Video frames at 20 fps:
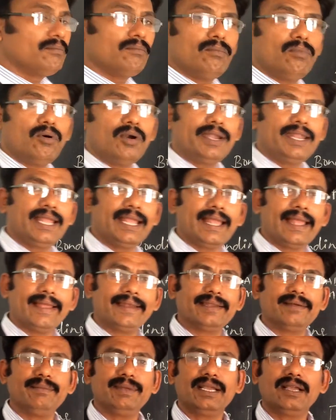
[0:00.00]
Bonding
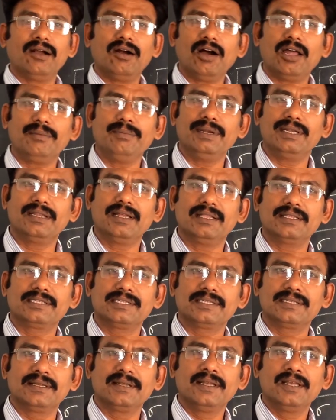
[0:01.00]
atomic
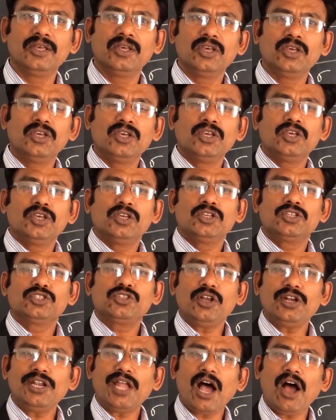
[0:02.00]
orbitals.
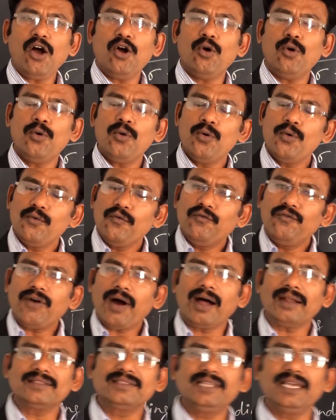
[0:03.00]
So now
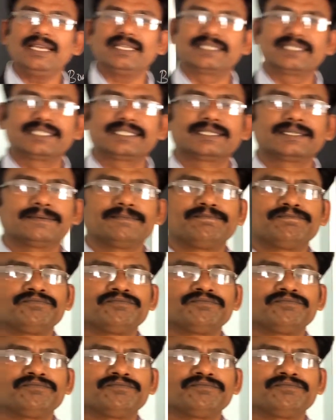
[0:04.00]
for this